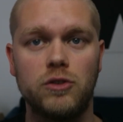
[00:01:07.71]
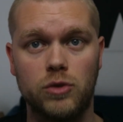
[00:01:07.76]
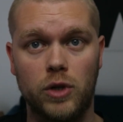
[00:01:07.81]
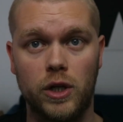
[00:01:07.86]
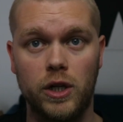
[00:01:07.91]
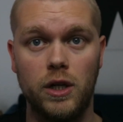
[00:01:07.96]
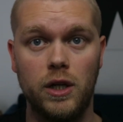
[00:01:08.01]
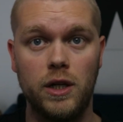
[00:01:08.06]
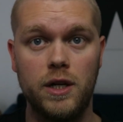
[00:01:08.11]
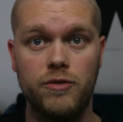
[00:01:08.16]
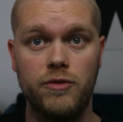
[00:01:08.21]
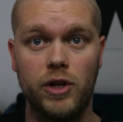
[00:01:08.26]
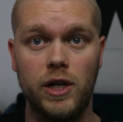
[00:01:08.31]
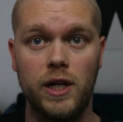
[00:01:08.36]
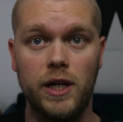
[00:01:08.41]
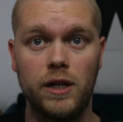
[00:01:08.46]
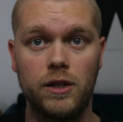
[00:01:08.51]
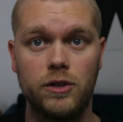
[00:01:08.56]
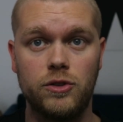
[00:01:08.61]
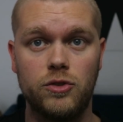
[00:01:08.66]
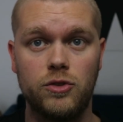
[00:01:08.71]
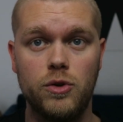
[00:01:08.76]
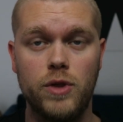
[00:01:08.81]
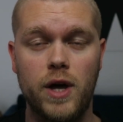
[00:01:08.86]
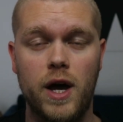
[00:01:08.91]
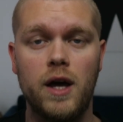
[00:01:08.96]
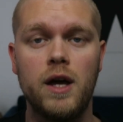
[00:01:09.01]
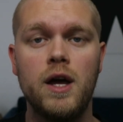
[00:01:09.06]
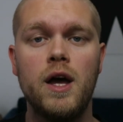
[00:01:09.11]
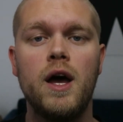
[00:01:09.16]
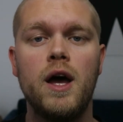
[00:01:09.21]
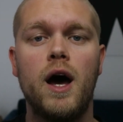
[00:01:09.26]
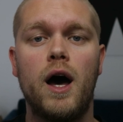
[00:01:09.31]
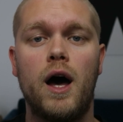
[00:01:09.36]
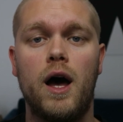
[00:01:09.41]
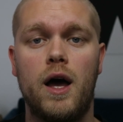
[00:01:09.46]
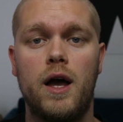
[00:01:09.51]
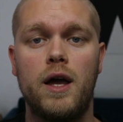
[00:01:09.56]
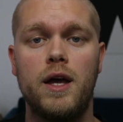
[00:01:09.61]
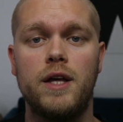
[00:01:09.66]
So I'm going to leave a link to that
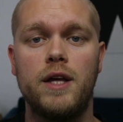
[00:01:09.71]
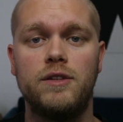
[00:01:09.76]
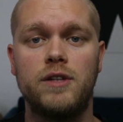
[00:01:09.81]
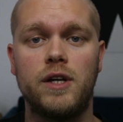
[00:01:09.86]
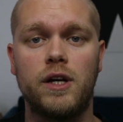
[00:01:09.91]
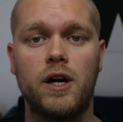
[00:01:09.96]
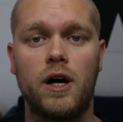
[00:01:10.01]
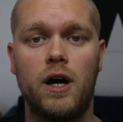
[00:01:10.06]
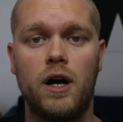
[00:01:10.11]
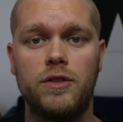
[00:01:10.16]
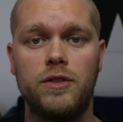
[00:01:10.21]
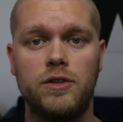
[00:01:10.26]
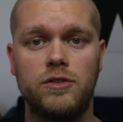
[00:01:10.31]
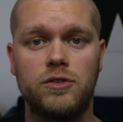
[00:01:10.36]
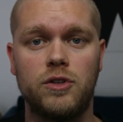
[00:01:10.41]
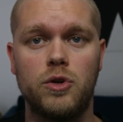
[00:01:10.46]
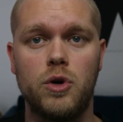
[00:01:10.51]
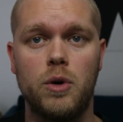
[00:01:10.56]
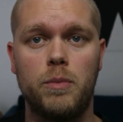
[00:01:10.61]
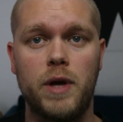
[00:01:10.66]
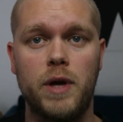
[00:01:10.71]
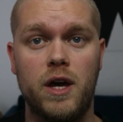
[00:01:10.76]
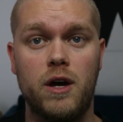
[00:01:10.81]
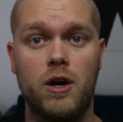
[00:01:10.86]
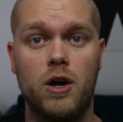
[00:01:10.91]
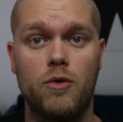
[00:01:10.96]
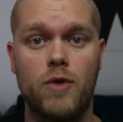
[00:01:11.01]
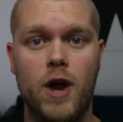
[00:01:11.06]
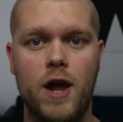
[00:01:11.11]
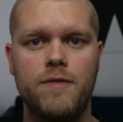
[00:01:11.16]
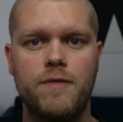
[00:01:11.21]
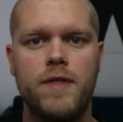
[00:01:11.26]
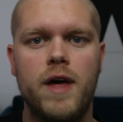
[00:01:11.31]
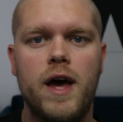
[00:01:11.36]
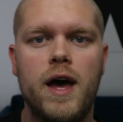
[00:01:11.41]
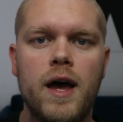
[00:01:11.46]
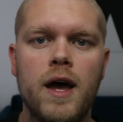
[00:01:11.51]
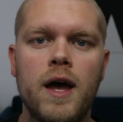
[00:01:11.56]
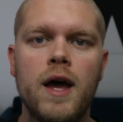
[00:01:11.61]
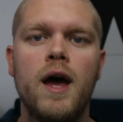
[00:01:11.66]
in a card that's going to appear around
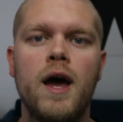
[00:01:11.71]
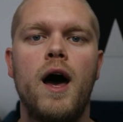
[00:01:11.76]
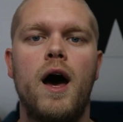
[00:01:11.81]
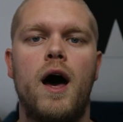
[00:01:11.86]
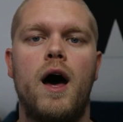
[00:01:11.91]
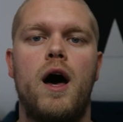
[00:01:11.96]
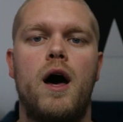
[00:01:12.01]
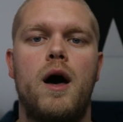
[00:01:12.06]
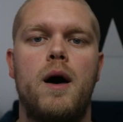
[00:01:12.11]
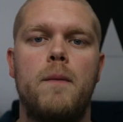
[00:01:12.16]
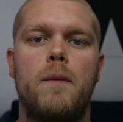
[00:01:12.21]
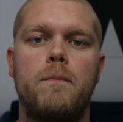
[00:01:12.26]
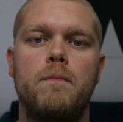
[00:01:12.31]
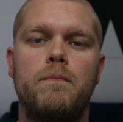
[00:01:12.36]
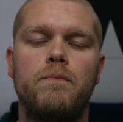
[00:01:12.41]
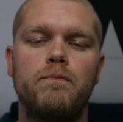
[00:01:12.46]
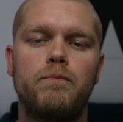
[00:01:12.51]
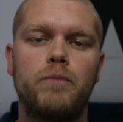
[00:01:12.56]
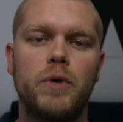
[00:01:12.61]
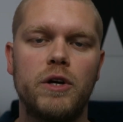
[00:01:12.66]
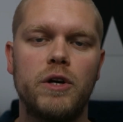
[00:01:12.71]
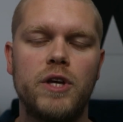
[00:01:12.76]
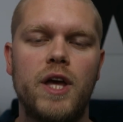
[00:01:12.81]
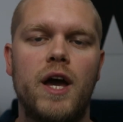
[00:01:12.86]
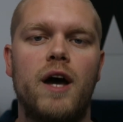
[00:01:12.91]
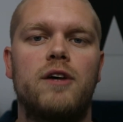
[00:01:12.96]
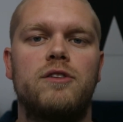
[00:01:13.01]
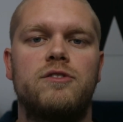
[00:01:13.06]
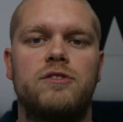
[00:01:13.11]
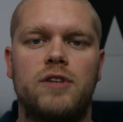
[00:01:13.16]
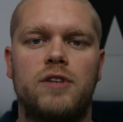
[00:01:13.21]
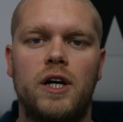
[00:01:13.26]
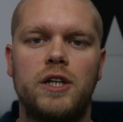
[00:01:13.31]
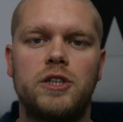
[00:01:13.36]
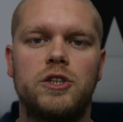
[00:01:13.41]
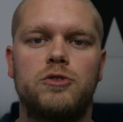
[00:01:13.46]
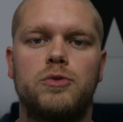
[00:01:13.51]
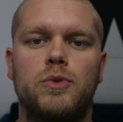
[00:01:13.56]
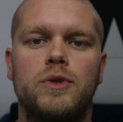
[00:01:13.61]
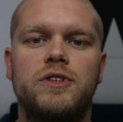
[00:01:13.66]
there. But yes, I
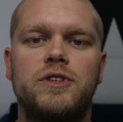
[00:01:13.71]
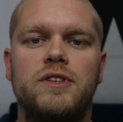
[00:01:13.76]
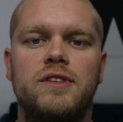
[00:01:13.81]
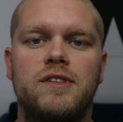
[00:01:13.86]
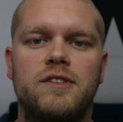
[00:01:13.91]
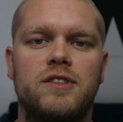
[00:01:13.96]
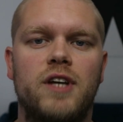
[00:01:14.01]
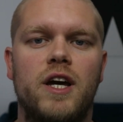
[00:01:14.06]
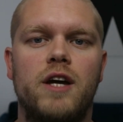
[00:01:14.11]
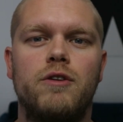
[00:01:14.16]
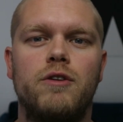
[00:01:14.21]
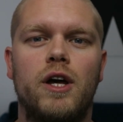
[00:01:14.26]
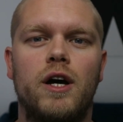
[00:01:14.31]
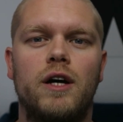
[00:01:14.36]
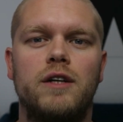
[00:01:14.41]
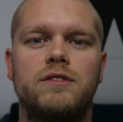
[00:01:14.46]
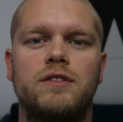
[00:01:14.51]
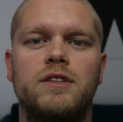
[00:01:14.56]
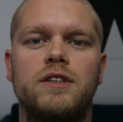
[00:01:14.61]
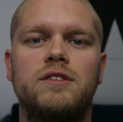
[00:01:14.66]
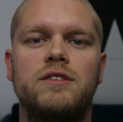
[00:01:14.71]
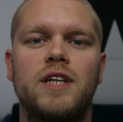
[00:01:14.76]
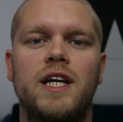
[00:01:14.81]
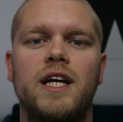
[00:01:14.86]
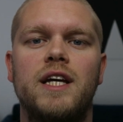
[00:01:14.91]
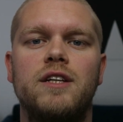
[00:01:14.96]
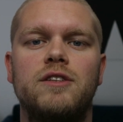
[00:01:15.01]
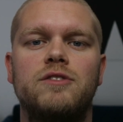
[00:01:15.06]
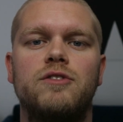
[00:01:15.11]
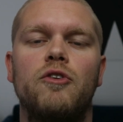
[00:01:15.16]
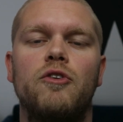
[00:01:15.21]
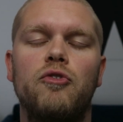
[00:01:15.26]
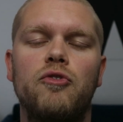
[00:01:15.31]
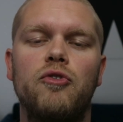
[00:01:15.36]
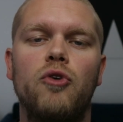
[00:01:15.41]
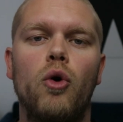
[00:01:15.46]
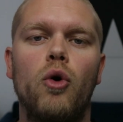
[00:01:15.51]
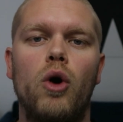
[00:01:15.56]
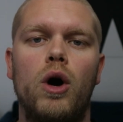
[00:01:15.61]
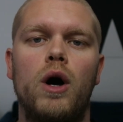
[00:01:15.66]
just wanted to say, guys, this is
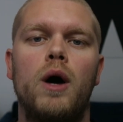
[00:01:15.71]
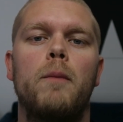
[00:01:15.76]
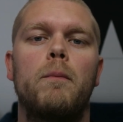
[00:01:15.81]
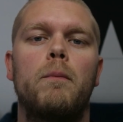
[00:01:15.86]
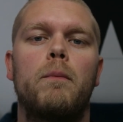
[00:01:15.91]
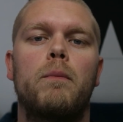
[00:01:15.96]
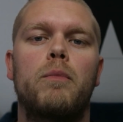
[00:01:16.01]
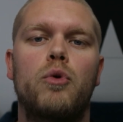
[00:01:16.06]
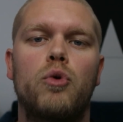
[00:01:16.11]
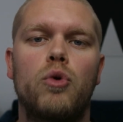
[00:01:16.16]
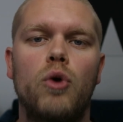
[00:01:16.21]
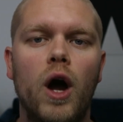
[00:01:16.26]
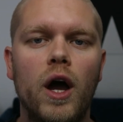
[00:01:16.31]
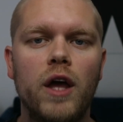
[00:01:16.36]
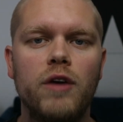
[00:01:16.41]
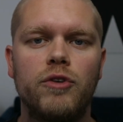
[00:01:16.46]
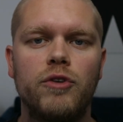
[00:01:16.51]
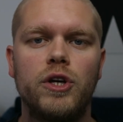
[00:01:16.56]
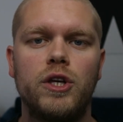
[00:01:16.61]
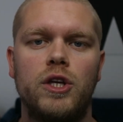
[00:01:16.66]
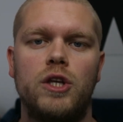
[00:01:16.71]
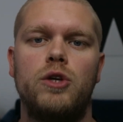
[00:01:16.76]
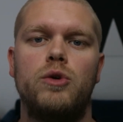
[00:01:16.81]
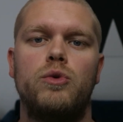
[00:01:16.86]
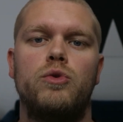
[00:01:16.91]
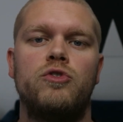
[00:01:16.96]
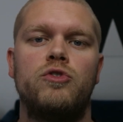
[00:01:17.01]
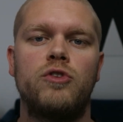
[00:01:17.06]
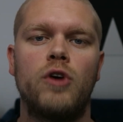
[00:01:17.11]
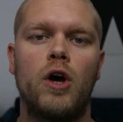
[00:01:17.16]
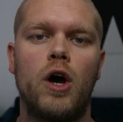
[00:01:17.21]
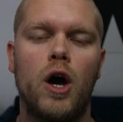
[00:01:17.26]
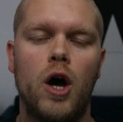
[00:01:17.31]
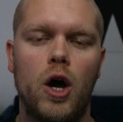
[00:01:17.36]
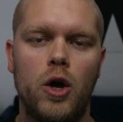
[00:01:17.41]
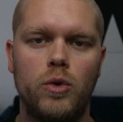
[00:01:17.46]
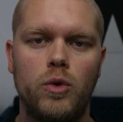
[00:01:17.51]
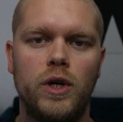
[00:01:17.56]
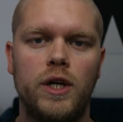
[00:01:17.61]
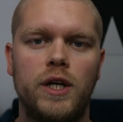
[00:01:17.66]
for private use
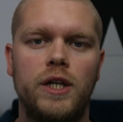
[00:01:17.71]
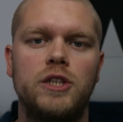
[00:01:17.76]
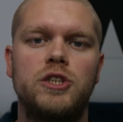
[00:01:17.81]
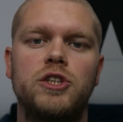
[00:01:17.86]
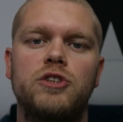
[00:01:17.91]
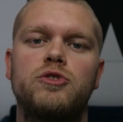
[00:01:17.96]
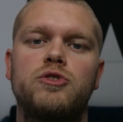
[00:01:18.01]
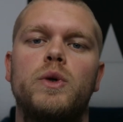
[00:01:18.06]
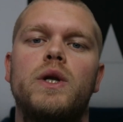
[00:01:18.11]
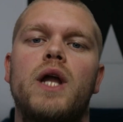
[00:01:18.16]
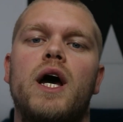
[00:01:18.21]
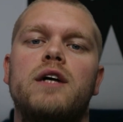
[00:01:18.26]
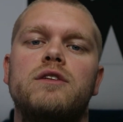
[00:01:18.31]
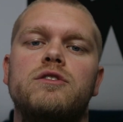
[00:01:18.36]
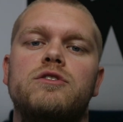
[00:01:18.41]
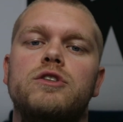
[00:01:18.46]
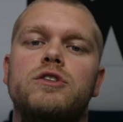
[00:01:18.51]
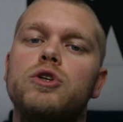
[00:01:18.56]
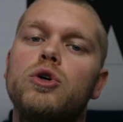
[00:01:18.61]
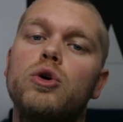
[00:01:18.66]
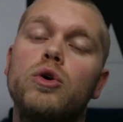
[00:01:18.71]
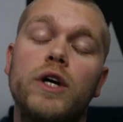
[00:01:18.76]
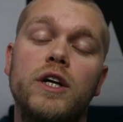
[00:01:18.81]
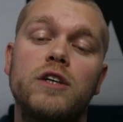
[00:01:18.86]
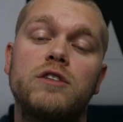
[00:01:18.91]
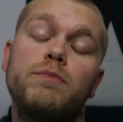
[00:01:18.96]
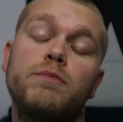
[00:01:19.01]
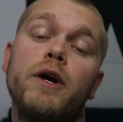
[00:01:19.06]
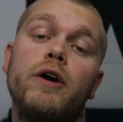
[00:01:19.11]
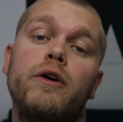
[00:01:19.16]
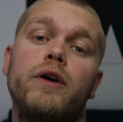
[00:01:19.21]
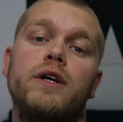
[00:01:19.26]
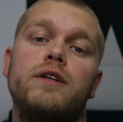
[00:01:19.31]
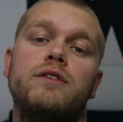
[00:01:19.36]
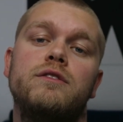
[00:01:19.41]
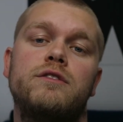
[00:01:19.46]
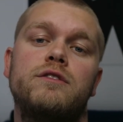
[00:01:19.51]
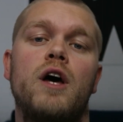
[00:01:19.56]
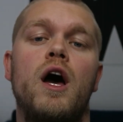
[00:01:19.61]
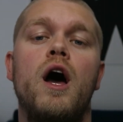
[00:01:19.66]
only, just to enhance your
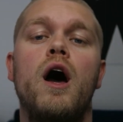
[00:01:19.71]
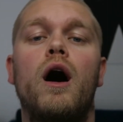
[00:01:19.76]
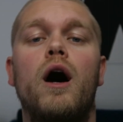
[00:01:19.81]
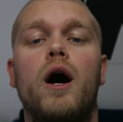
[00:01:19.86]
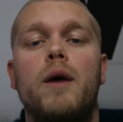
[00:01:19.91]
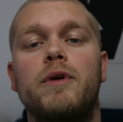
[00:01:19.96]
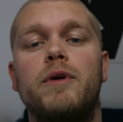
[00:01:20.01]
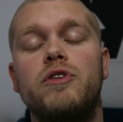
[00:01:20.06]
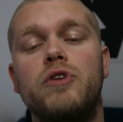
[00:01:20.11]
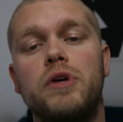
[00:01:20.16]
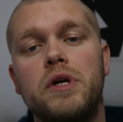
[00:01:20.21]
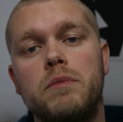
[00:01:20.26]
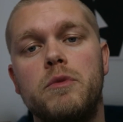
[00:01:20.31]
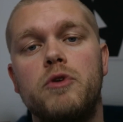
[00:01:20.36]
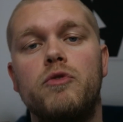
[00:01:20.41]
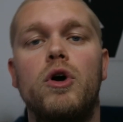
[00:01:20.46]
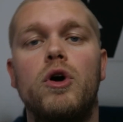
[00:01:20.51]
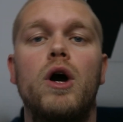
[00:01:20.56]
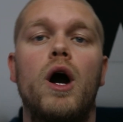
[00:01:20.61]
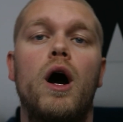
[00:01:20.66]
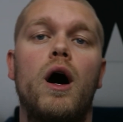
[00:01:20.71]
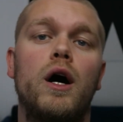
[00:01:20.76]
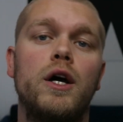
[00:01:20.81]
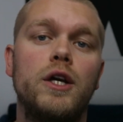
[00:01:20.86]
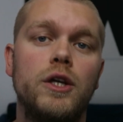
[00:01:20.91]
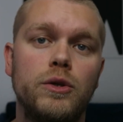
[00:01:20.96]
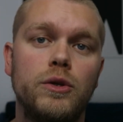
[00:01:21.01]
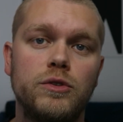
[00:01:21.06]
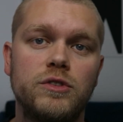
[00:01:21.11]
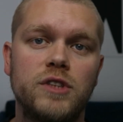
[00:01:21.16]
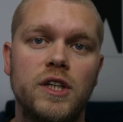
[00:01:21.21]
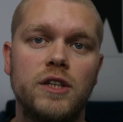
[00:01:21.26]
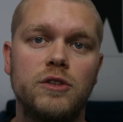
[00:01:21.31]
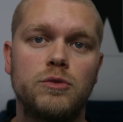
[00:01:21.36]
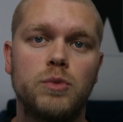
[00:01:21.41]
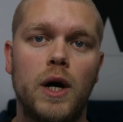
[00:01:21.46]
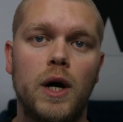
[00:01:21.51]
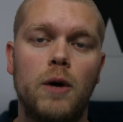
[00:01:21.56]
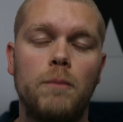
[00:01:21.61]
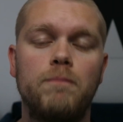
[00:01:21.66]
experience. I mean, don't get me wrong, I use it
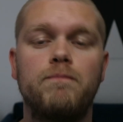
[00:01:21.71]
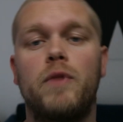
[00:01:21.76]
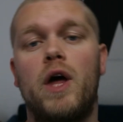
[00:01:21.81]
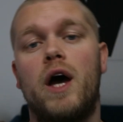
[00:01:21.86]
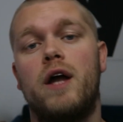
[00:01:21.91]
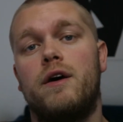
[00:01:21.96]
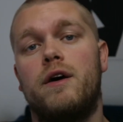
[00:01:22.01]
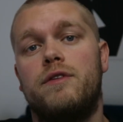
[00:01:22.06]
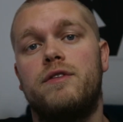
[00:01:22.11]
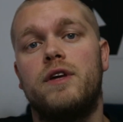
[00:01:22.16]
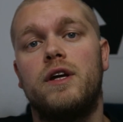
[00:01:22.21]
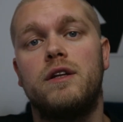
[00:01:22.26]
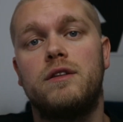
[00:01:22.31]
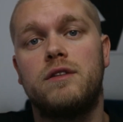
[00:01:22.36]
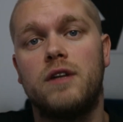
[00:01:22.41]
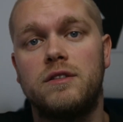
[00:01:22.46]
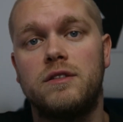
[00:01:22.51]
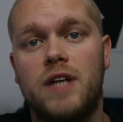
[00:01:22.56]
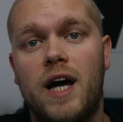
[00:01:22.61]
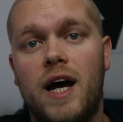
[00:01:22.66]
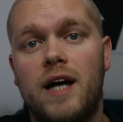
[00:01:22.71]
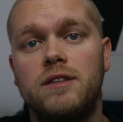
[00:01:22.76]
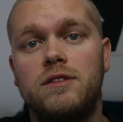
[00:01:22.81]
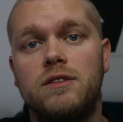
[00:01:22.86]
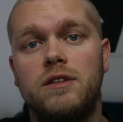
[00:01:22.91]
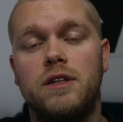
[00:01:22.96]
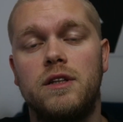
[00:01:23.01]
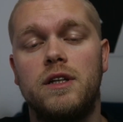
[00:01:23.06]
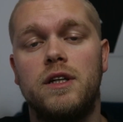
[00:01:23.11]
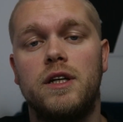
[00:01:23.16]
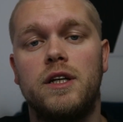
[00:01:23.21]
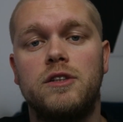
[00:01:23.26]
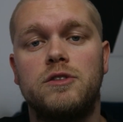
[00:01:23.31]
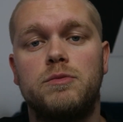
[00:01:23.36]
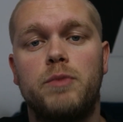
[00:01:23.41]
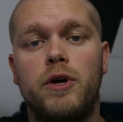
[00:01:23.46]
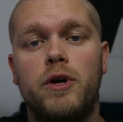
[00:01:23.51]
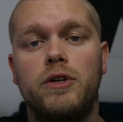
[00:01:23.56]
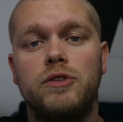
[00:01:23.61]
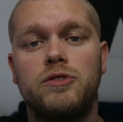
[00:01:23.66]
as well, and I think it does add to the
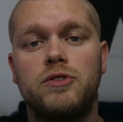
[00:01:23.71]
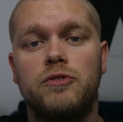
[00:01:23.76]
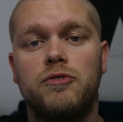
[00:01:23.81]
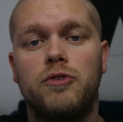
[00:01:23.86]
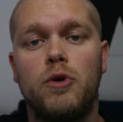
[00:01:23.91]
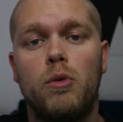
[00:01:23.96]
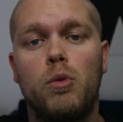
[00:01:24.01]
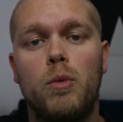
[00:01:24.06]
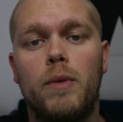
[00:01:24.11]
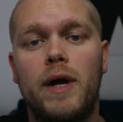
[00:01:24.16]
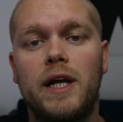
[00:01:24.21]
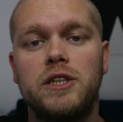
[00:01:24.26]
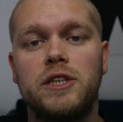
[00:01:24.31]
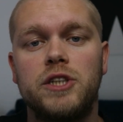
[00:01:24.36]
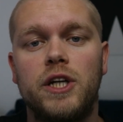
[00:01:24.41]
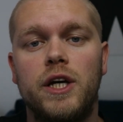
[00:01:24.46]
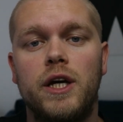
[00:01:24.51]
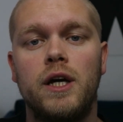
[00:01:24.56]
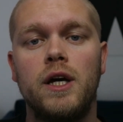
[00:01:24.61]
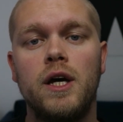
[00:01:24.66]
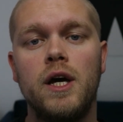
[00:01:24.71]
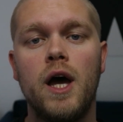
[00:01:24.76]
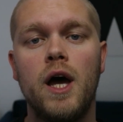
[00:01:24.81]
experience of Football Manager.